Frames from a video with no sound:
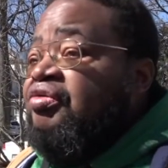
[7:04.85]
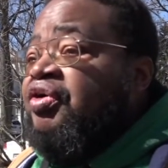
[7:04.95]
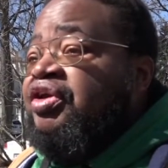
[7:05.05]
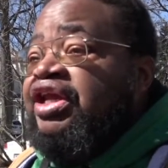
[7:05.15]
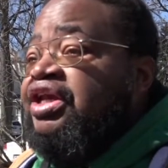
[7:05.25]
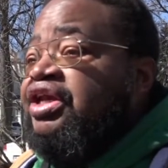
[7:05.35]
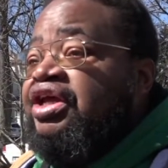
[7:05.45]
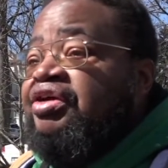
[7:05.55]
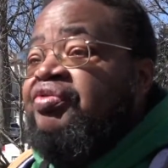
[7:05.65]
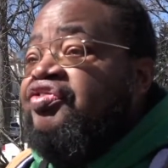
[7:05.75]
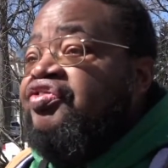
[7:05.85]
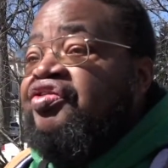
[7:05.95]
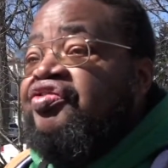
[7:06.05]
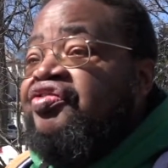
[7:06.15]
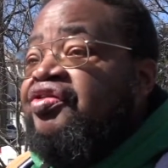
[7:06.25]
what they did was
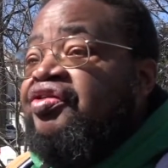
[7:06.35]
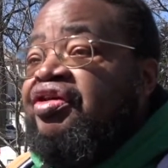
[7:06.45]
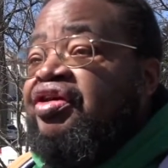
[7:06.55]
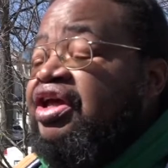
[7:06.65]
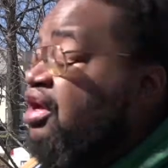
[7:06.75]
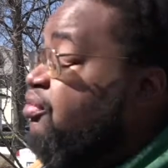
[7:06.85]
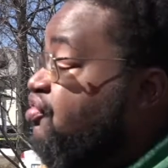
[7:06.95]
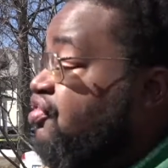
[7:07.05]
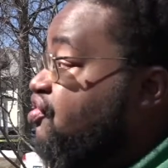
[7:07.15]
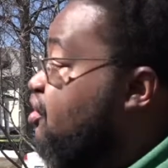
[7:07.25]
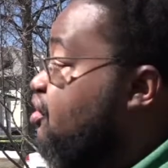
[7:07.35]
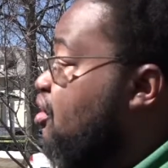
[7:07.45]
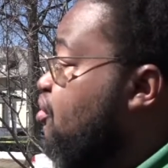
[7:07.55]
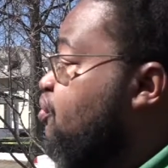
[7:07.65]
just, uncalled